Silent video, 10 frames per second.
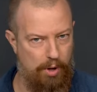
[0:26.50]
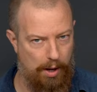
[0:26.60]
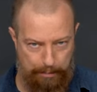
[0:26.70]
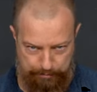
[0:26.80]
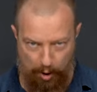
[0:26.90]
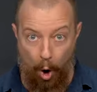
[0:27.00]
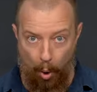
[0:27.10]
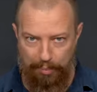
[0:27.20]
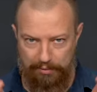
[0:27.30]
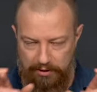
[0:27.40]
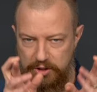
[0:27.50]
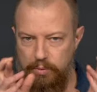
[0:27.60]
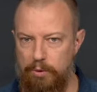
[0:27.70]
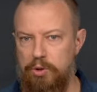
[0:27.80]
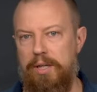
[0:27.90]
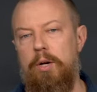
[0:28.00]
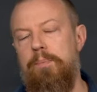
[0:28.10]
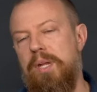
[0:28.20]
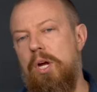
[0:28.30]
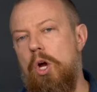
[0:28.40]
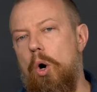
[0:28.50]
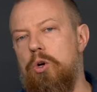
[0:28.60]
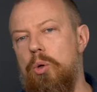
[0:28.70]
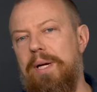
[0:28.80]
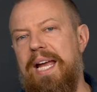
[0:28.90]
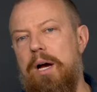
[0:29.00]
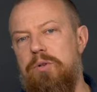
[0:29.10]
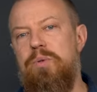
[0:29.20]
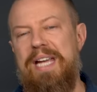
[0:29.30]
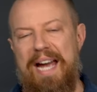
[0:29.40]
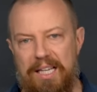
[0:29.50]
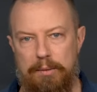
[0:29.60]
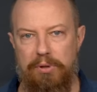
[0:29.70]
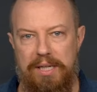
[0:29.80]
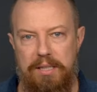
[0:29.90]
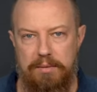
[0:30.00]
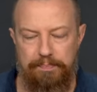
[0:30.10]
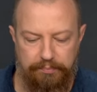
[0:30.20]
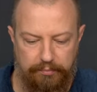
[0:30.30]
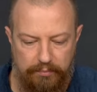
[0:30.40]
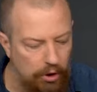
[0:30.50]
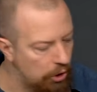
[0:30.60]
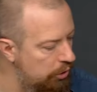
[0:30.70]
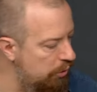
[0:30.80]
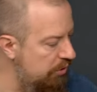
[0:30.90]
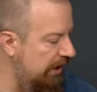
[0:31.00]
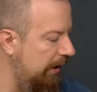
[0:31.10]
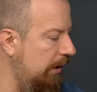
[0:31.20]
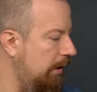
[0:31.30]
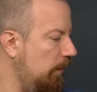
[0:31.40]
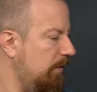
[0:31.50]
uh, hope. This is what we're trying to do. Showing how to calibrate using